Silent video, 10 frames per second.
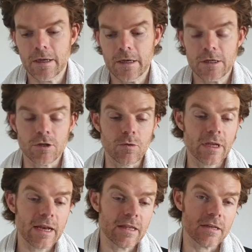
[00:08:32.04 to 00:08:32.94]
So
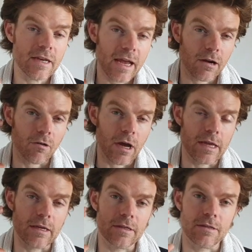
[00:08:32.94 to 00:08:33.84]
getting the neck
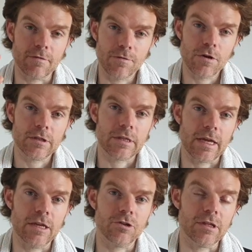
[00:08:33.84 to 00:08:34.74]
right is the first
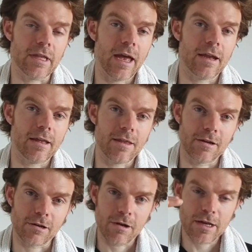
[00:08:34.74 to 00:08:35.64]
stage in that, and then
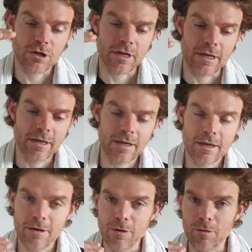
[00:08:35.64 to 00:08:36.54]
gradually
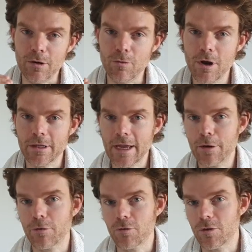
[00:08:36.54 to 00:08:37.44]
we want to work down
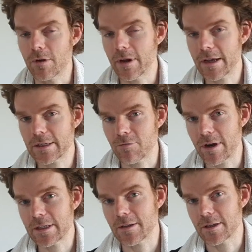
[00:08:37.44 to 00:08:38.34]
through the
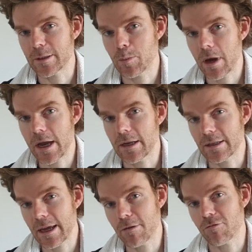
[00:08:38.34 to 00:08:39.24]
rest of the spine and
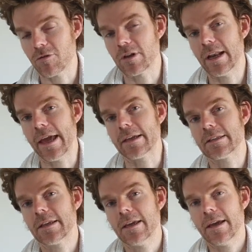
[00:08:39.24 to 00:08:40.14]
down through the legs.
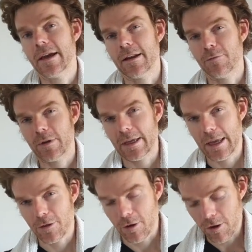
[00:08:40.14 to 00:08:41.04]
And if we can
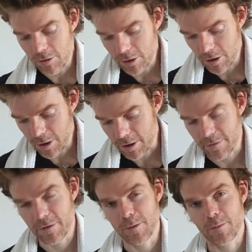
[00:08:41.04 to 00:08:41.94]
get the whole lot
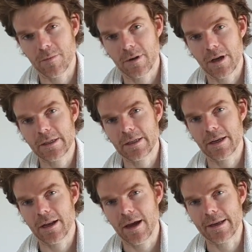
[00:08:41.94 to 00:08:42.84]
of them nicely
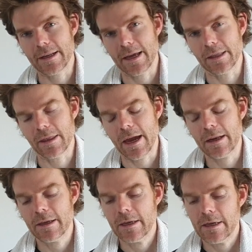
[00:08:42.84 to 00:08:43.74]
aligned like that,
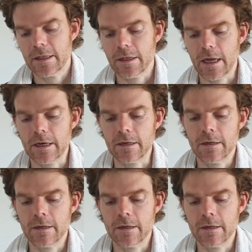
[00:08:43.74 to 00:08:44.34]
then